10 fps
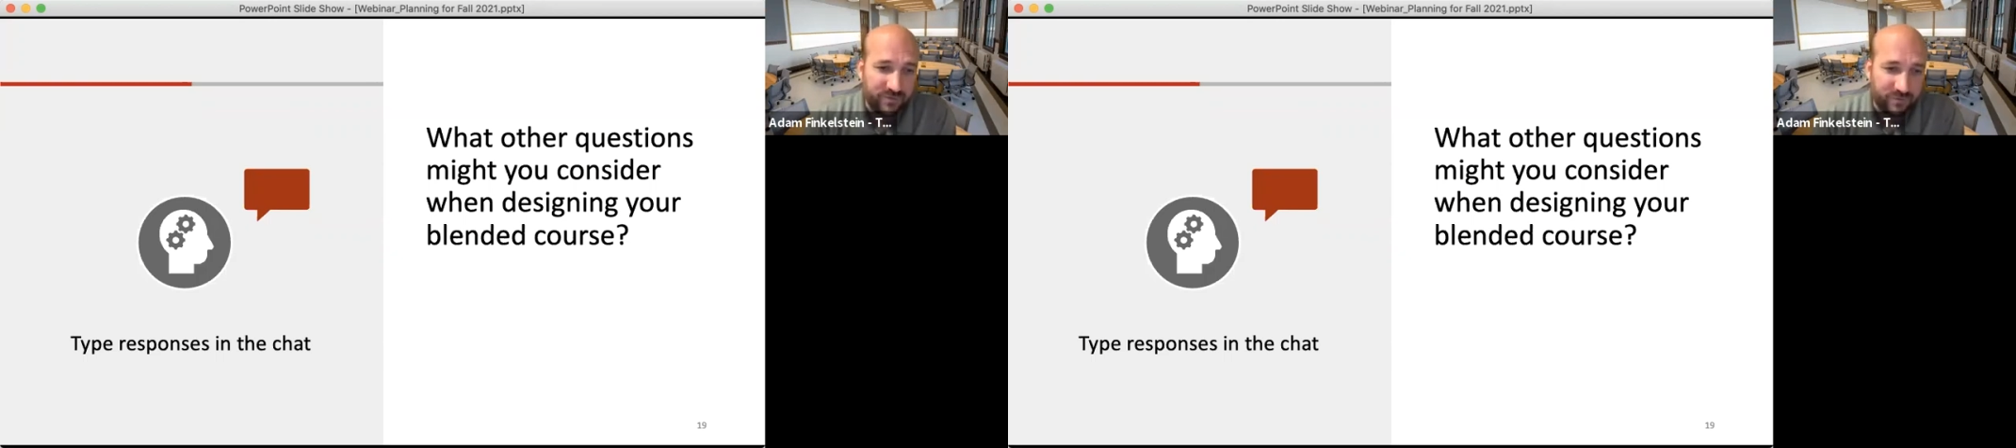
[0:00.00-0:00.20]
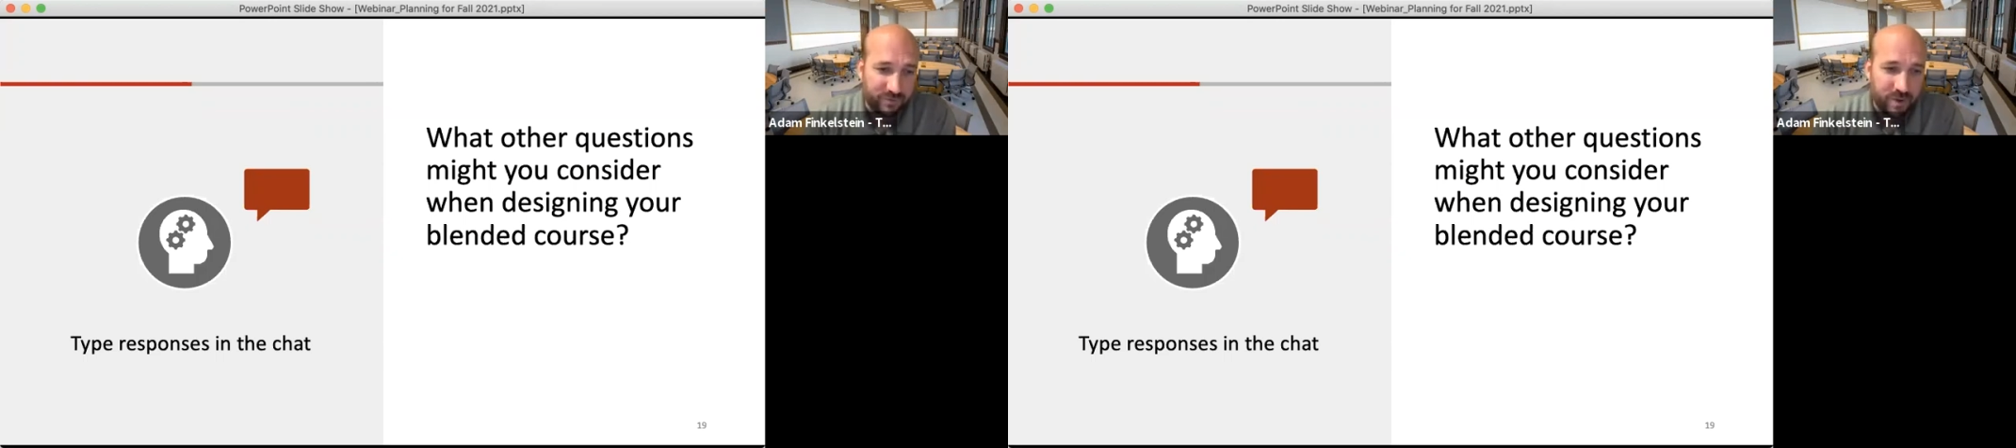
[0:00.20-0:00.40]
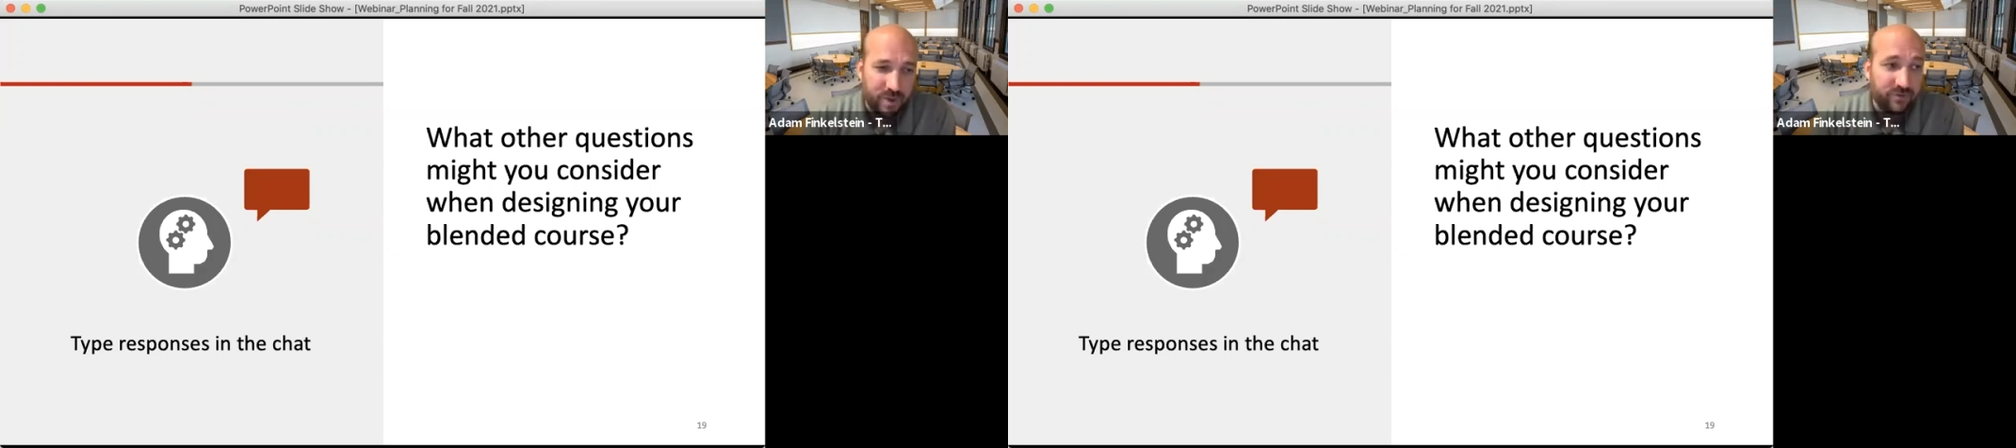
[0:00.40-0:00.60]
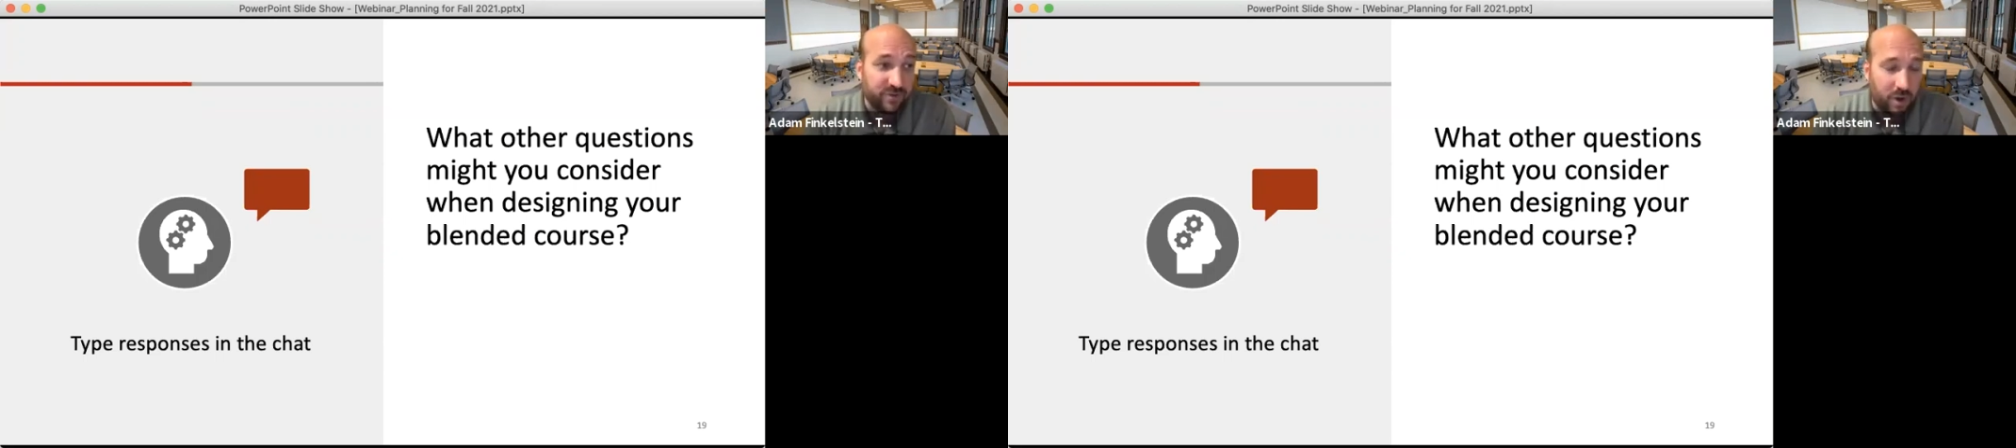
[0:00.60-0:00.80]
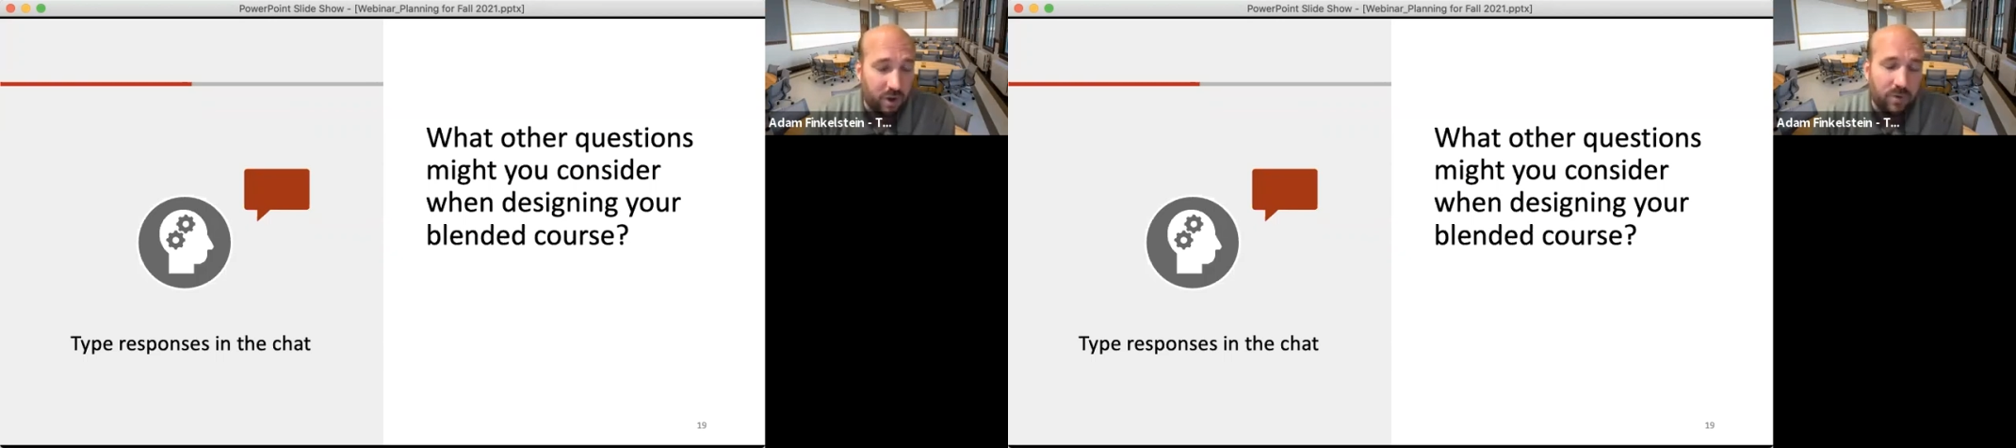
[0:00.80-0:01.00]
to
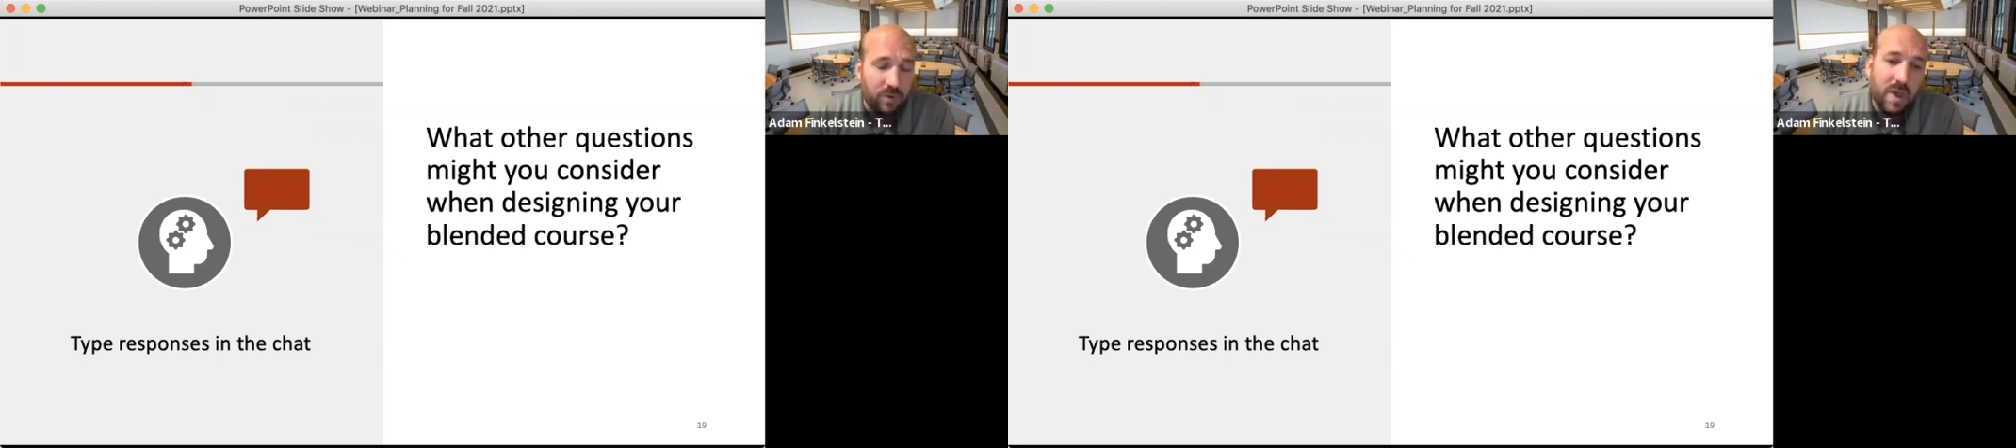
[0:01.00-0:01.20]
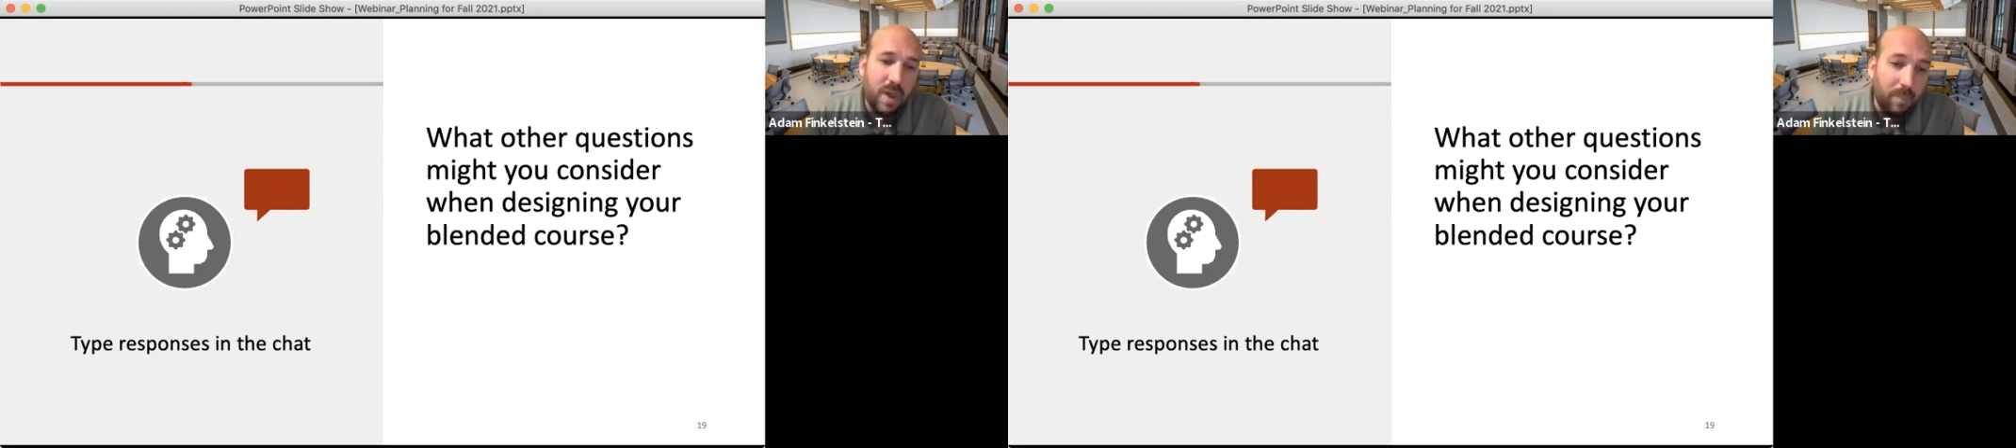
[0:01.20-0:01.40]
go,